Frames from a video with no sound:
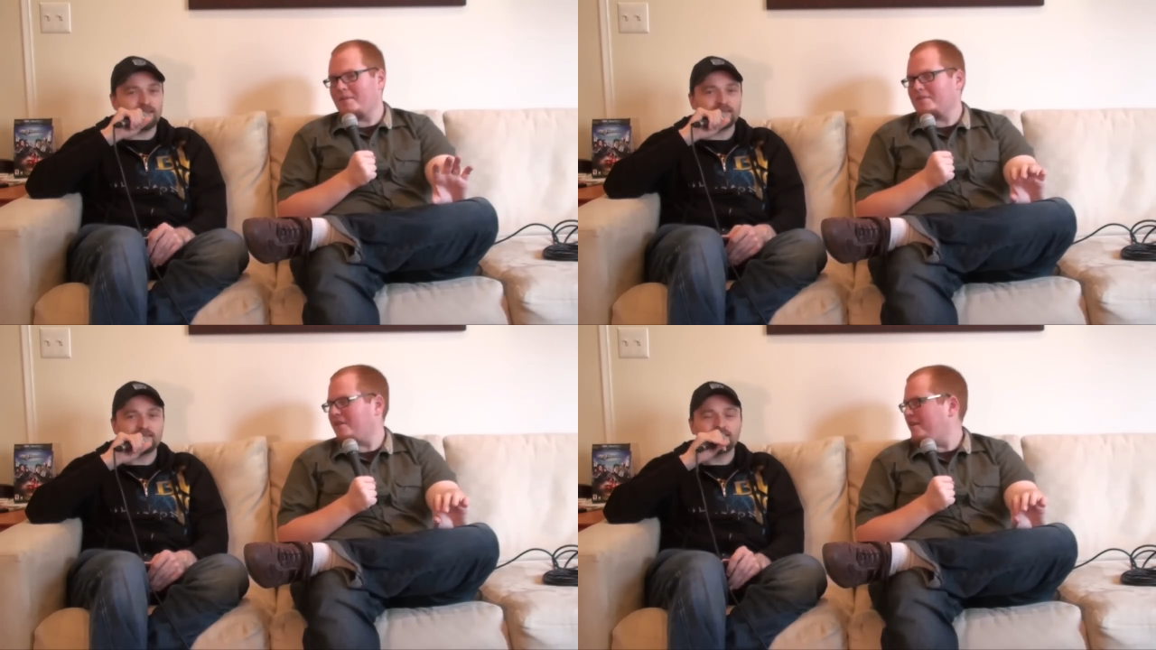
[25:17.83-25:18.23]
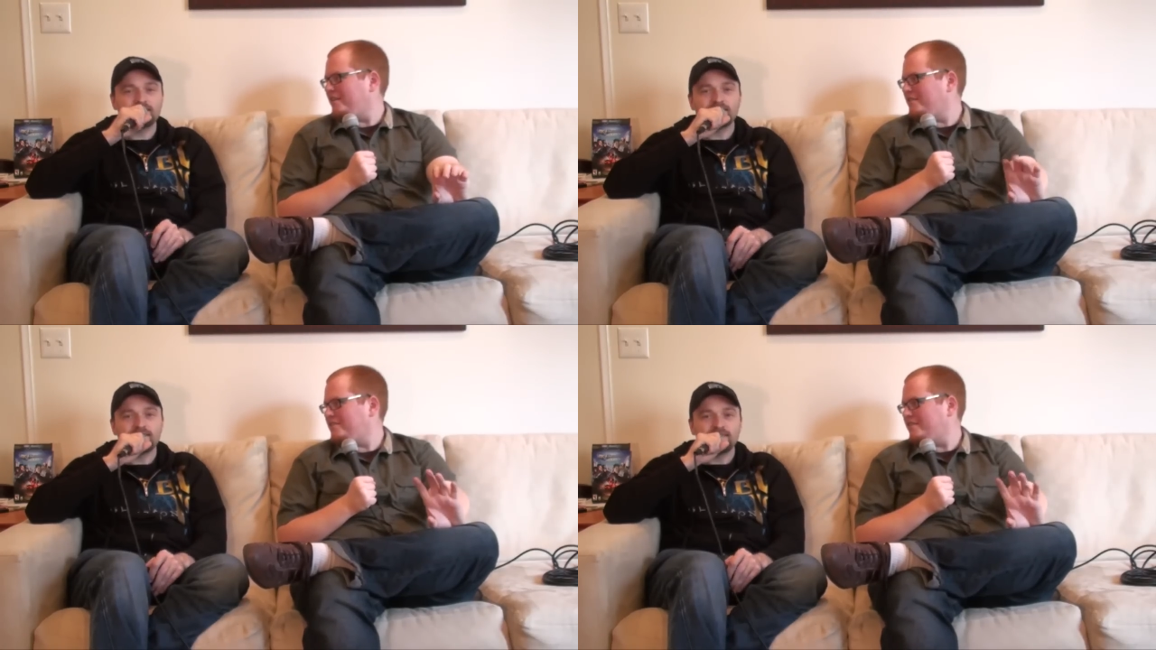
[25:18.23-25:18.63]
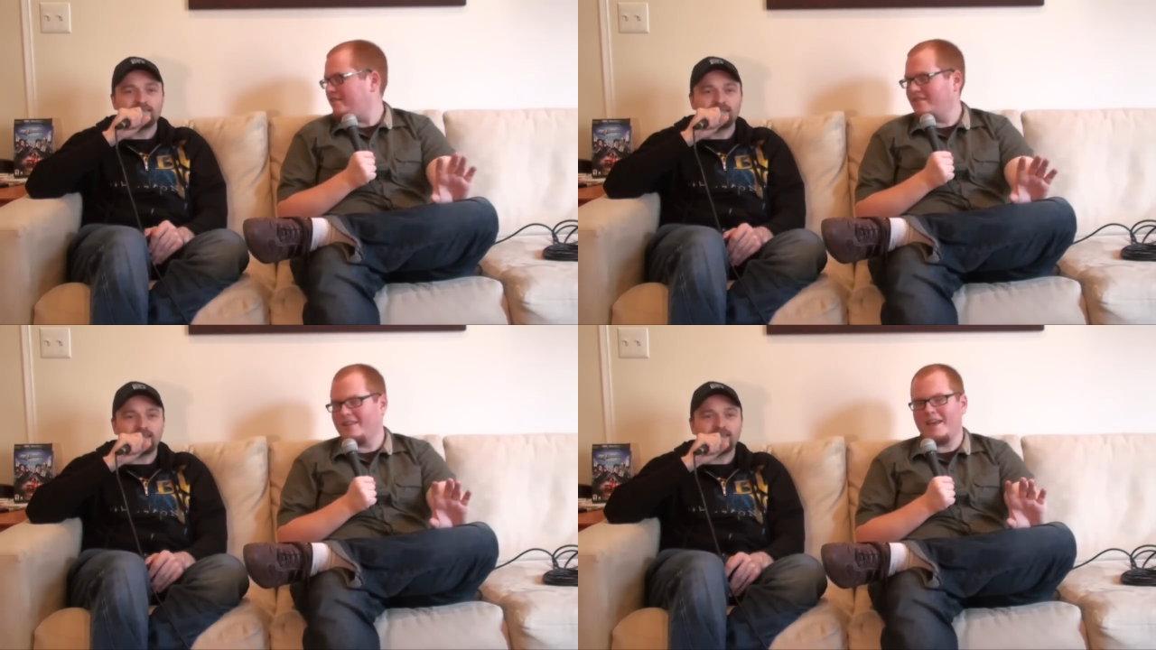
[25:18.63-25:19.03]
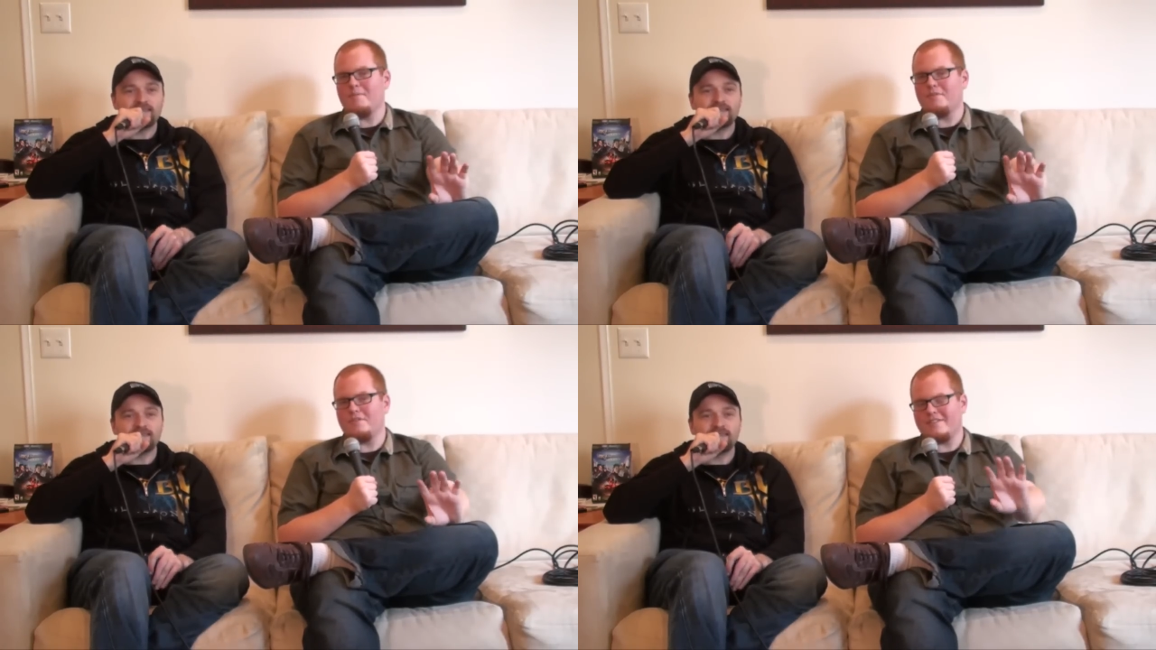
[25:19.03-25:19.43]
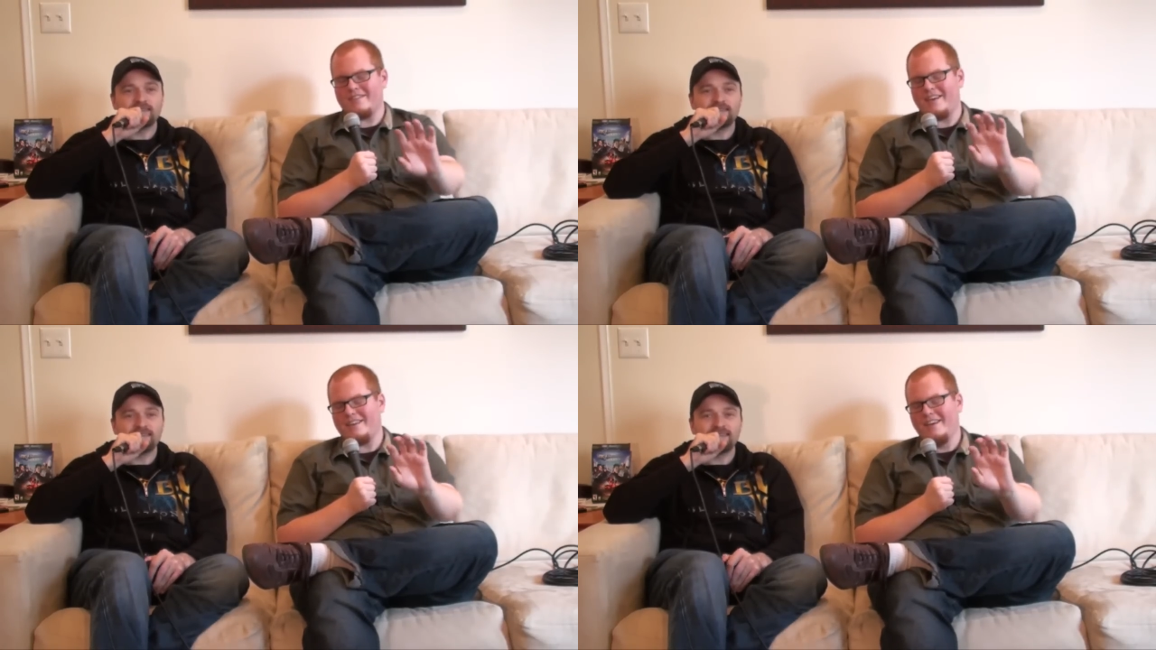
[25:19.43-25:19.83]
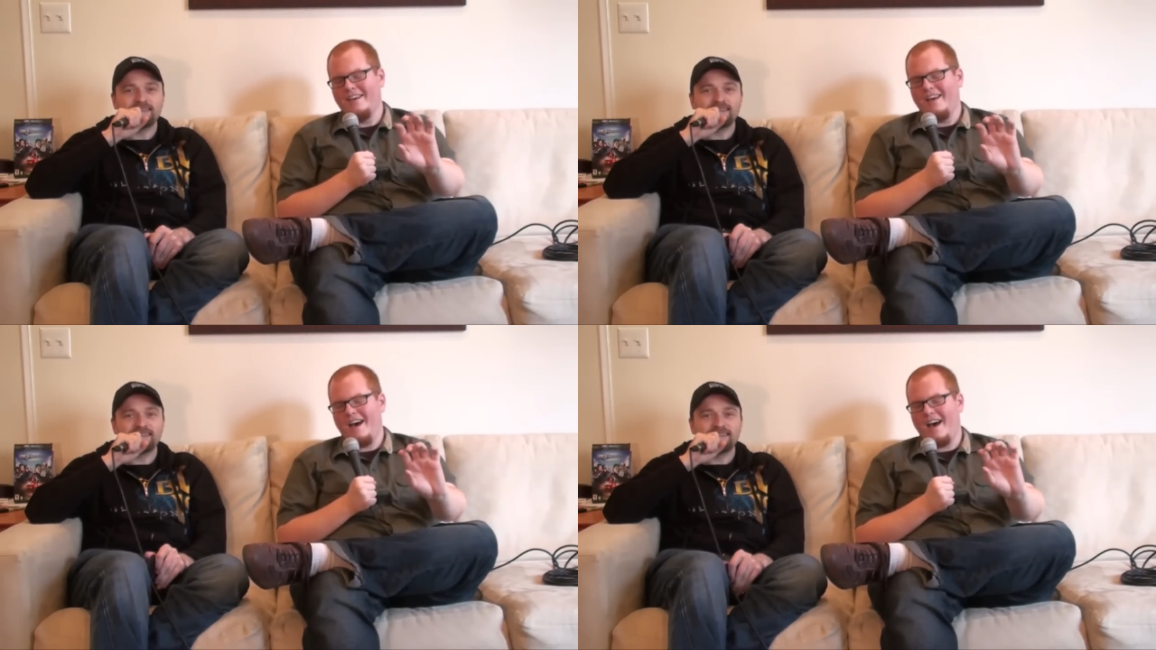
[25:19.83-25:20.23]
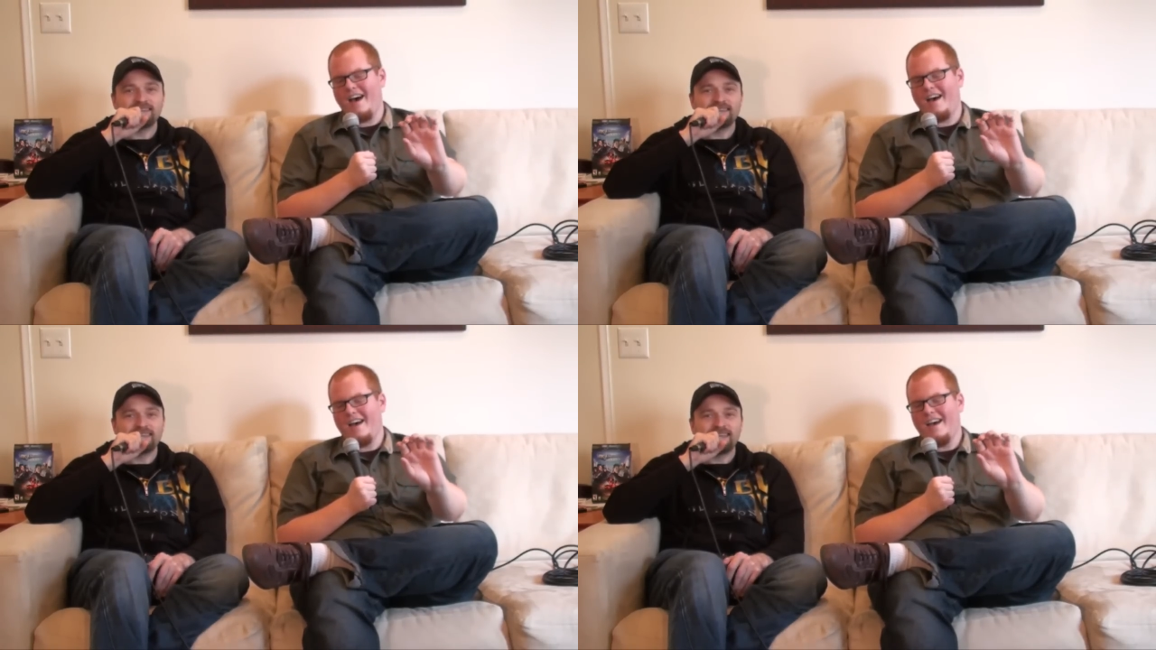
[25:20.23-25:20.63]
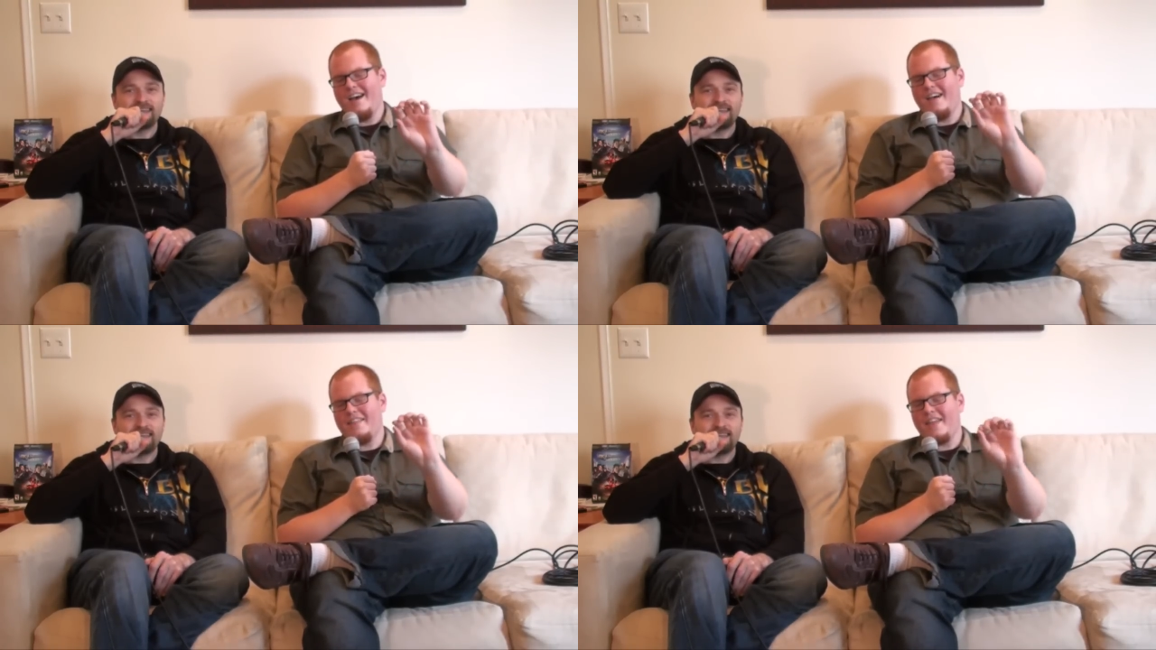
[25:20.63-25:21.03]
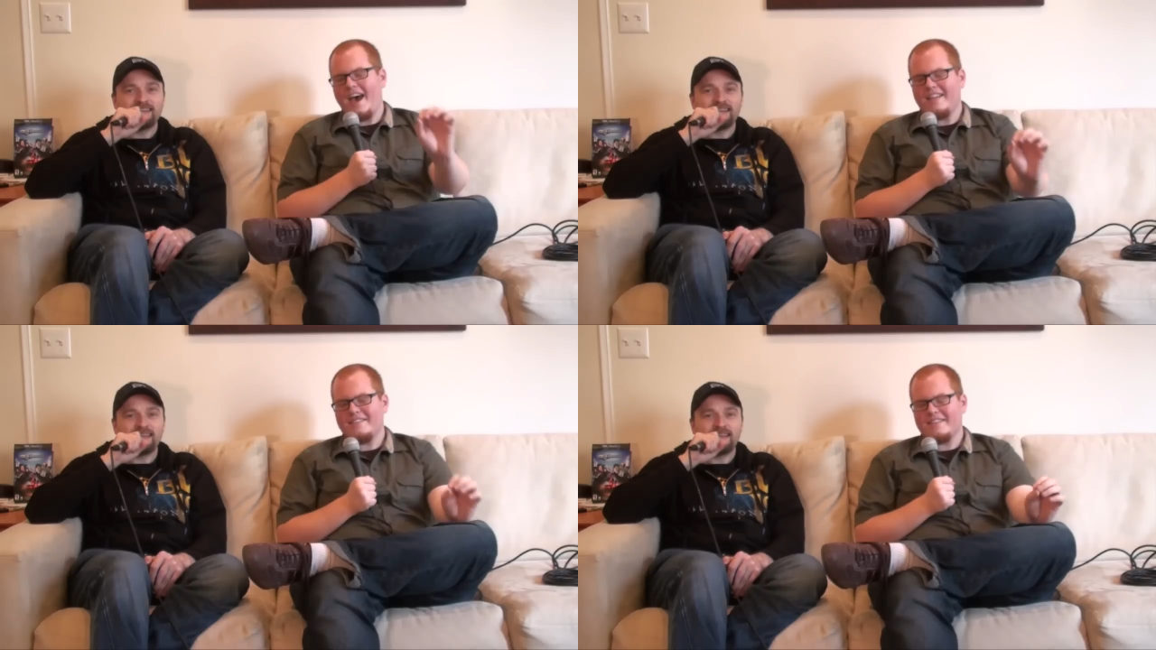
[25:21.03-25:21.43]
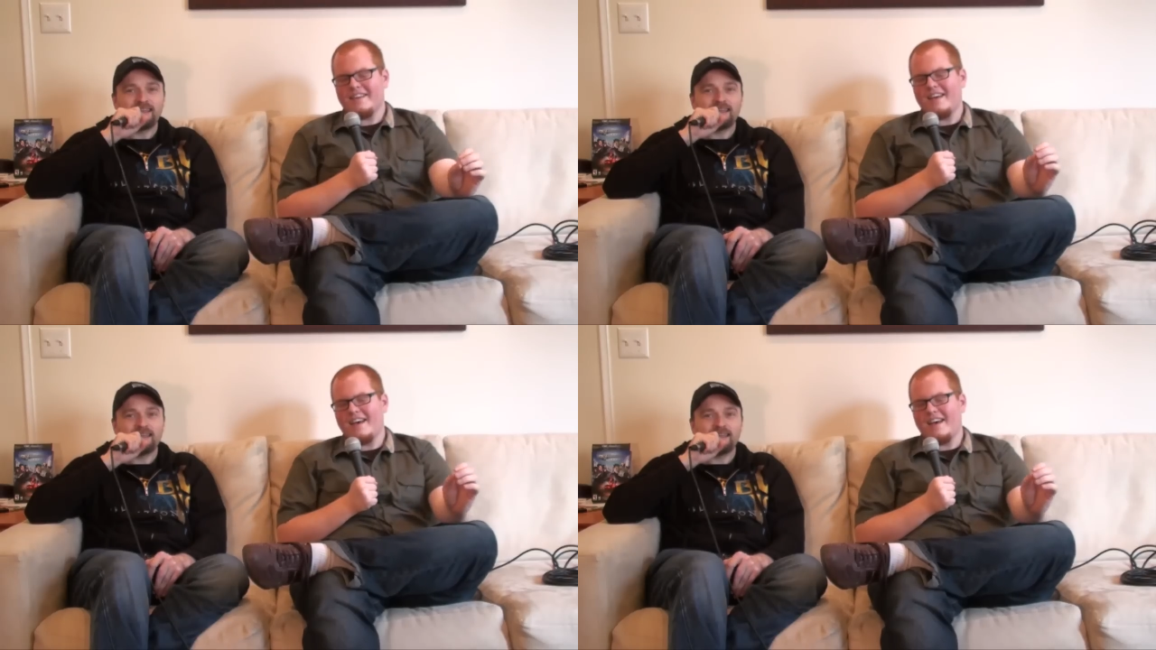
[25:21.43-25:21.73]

Speaker 1: people. Sorry, you just yeah. names you just said. Uh, that